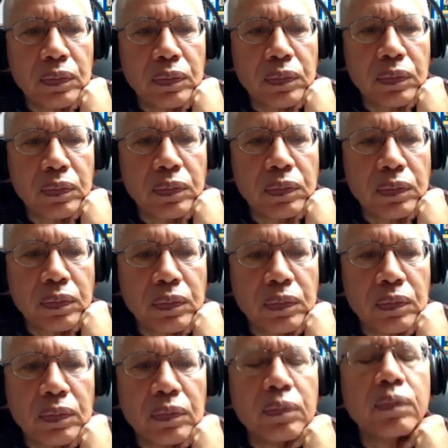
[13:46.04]

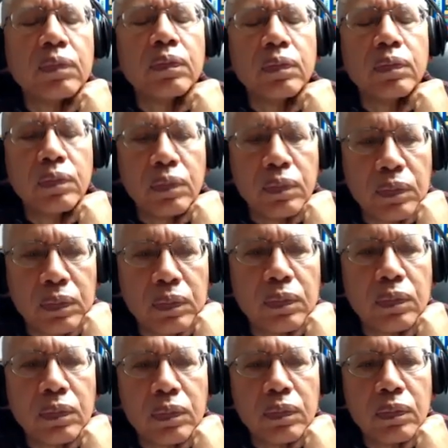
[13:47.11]

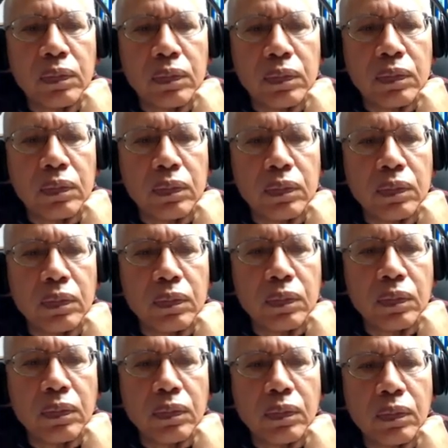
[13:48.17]

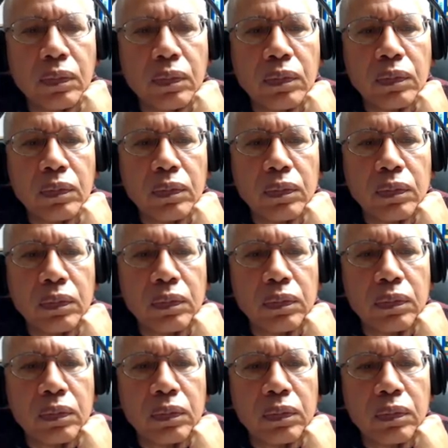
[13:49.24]

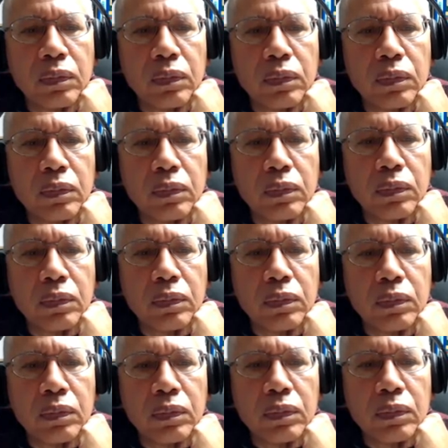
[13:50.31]

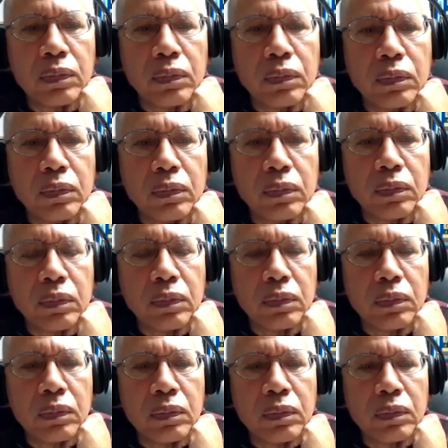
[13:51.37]

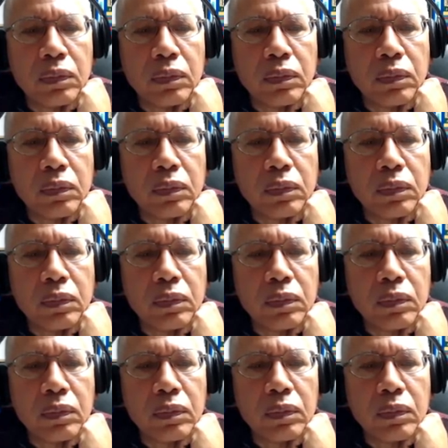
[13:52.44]

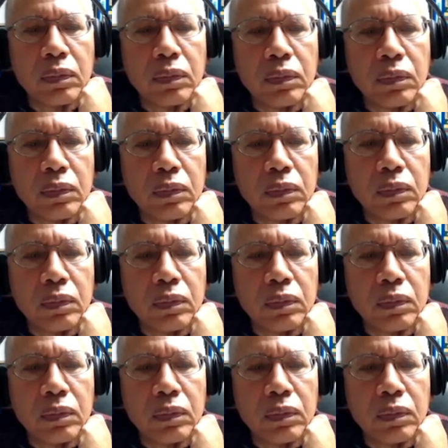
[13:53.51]
This person isn't speaking.